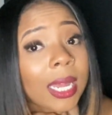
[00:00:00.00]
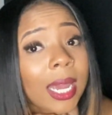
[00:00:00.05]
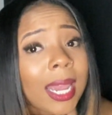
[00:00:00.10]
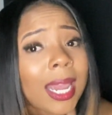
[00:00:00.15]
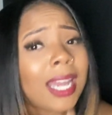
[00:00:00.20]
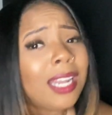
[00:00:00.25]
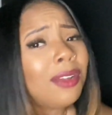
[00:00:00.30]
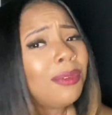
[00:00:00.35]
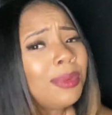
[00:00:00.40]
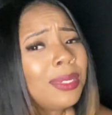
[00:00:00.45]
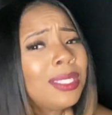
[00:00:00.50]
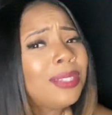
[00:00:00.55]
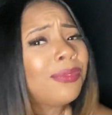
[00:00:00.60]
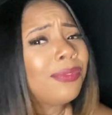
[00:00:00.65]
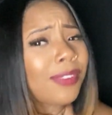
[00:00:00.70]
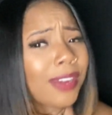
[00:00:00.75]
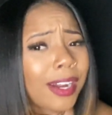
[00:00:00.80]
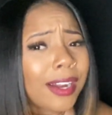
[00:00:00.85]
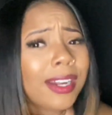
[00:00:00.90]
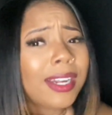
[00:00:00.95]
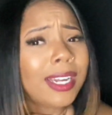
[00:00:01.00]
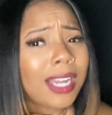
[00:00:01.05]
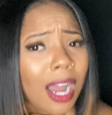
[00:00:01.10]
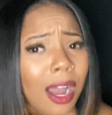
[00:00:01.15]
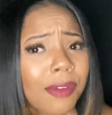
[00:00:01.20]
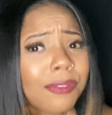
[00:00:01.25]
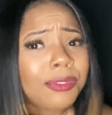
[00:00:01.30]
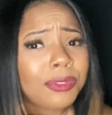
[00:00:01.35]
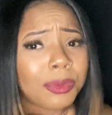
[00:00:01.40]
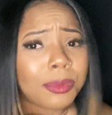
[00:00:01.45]
And it was very
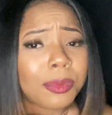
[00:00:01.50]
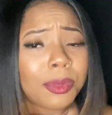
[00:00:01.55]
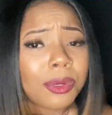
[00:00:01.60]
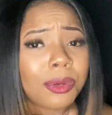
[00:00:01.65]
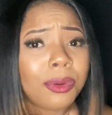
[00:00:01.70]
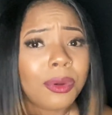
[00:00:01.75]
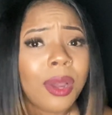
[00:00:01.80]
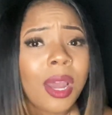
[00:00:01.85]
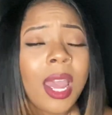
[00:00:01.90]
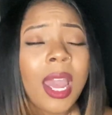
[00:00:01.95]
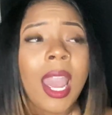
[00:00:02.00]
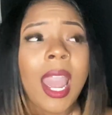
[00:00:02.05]
comfortable.